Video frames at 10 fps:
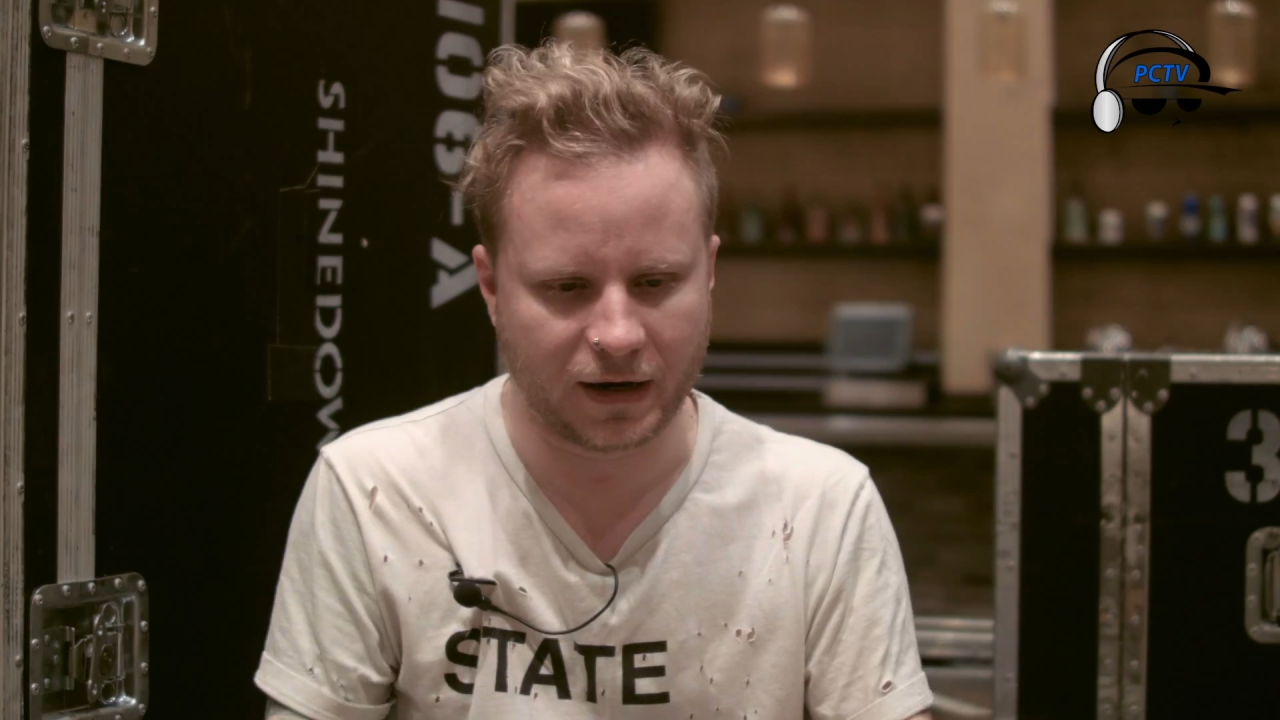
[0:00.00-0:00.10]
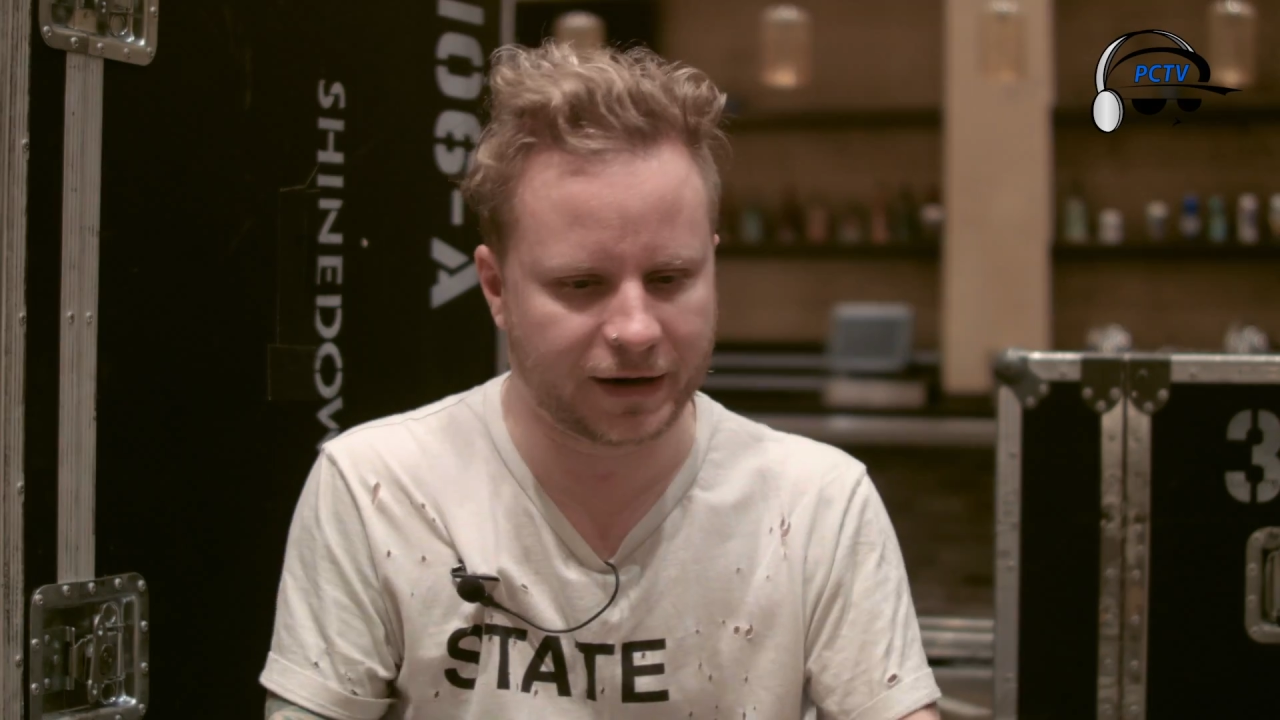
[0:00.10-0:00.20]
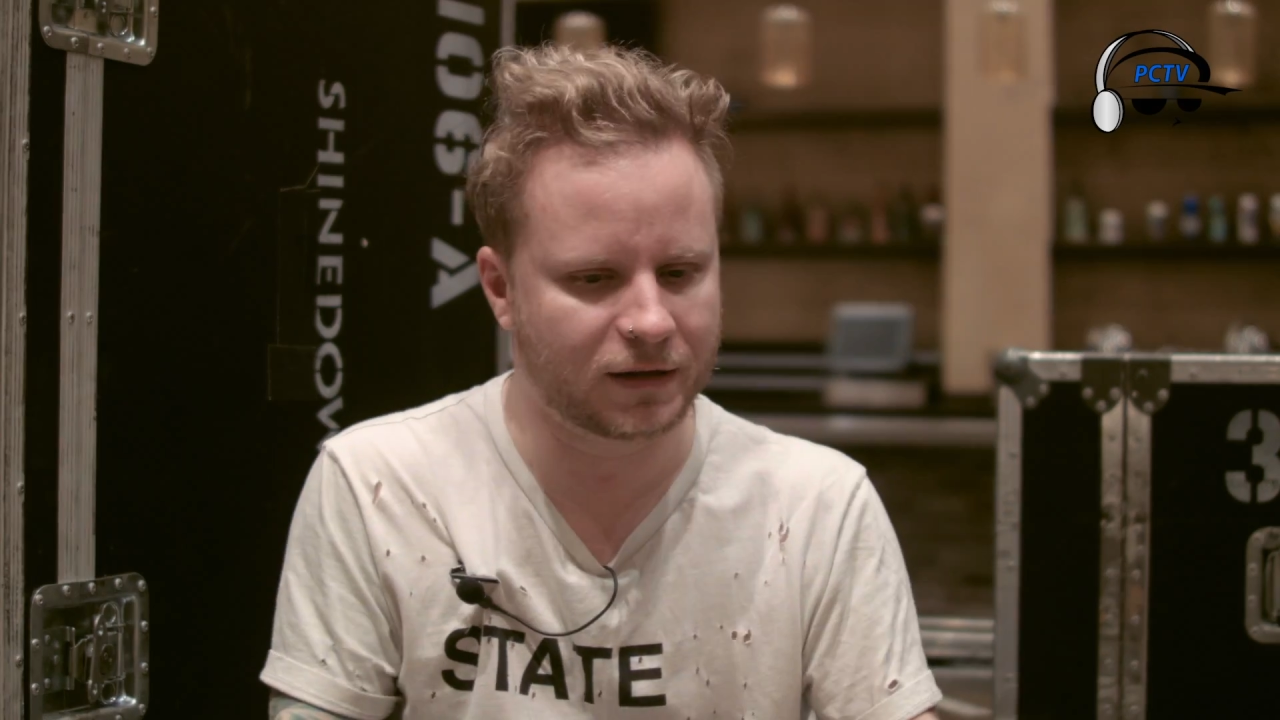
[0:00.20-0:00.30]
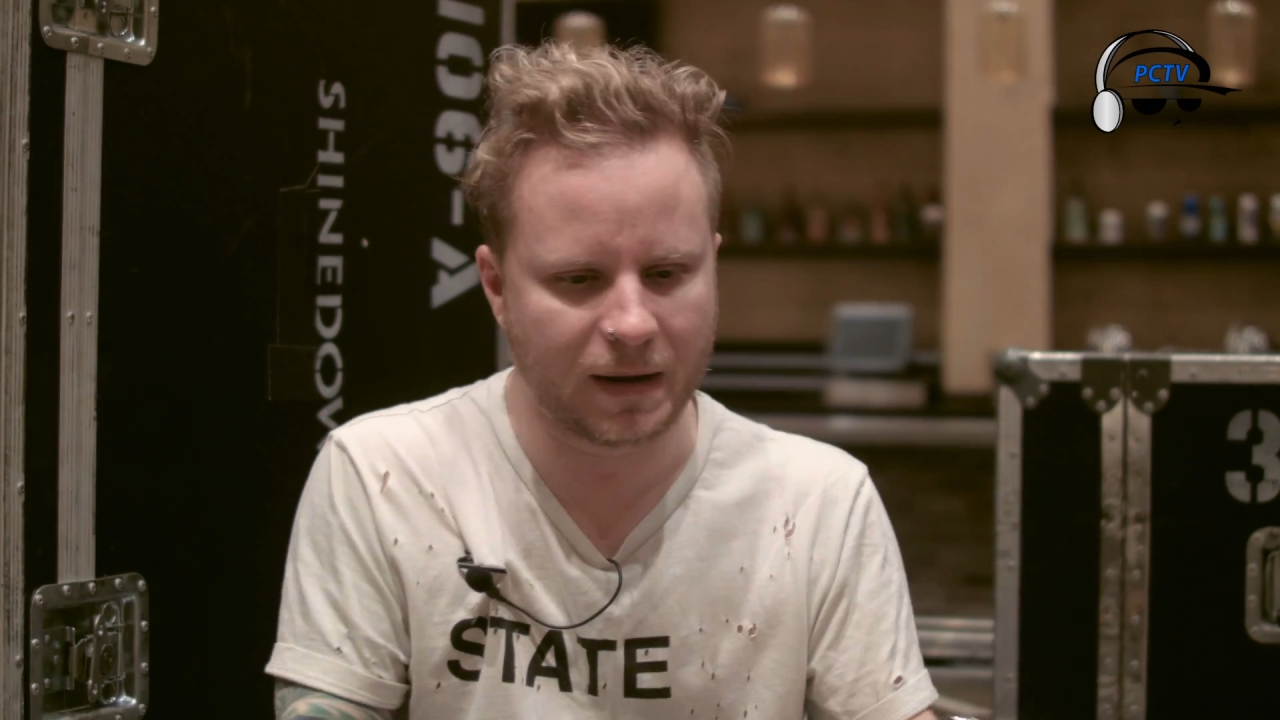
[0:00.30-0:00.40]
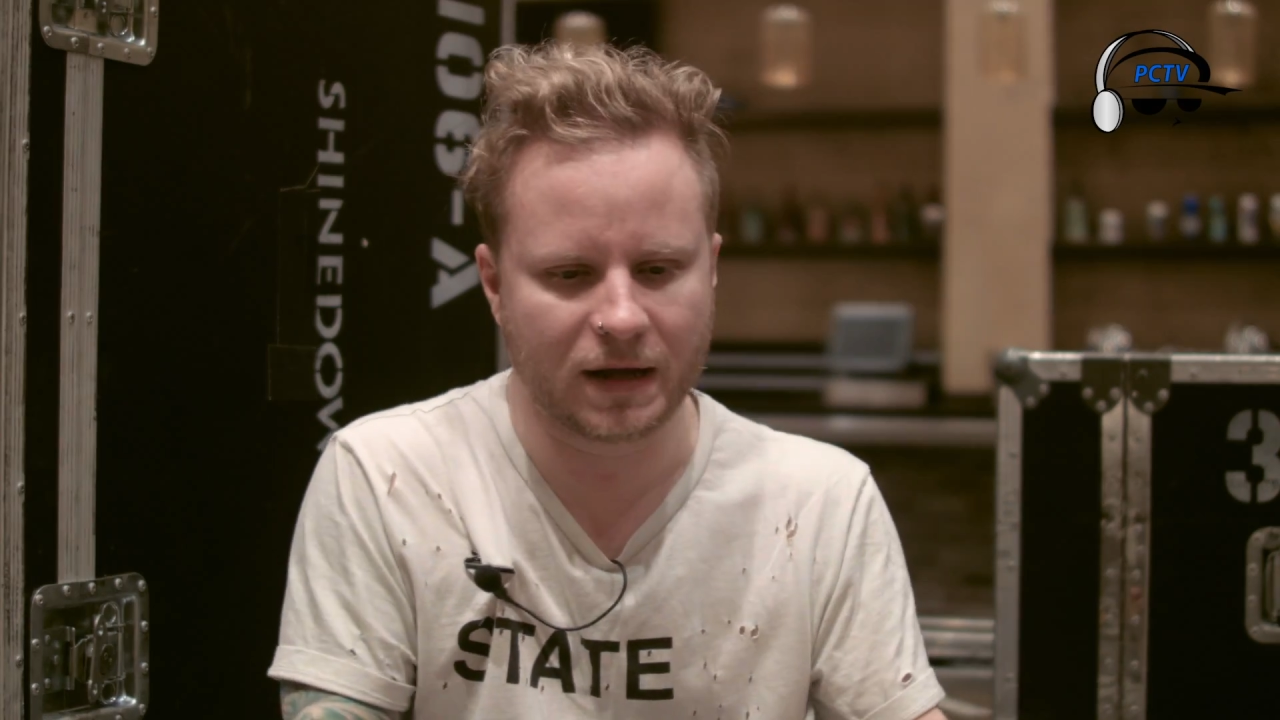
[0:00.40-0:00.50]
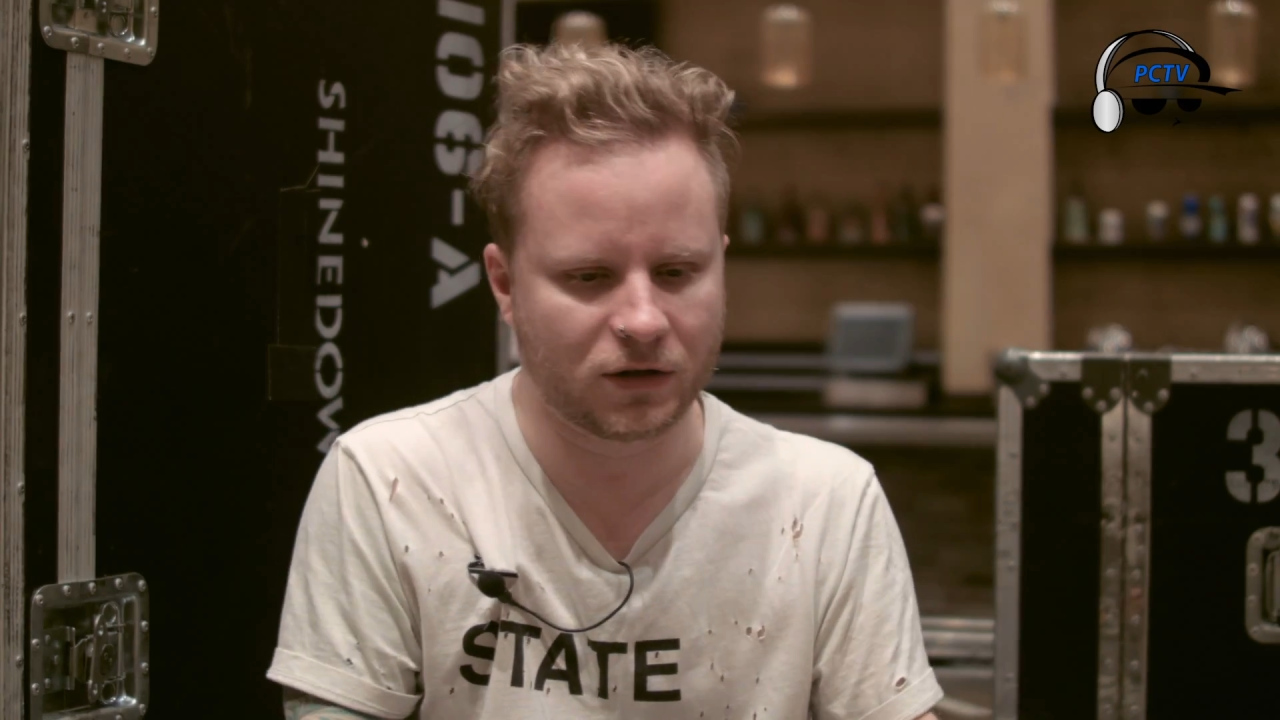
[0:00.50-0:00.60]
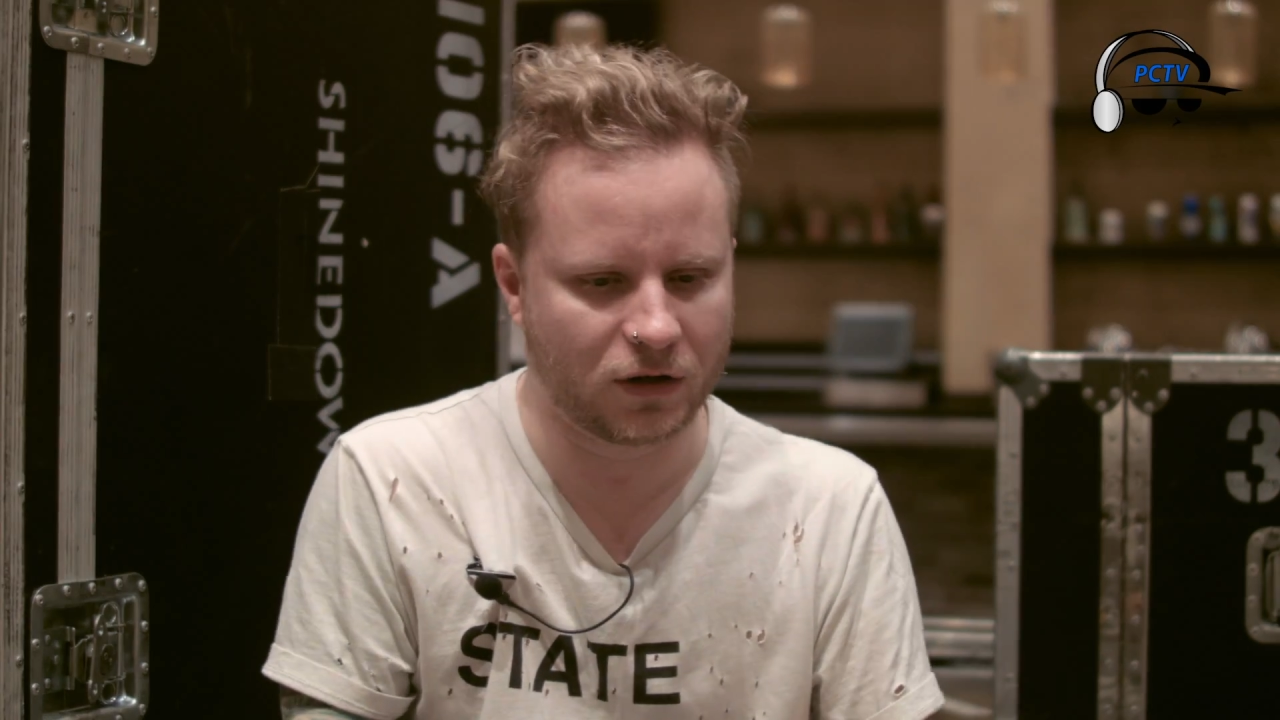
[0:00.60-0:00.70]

next major,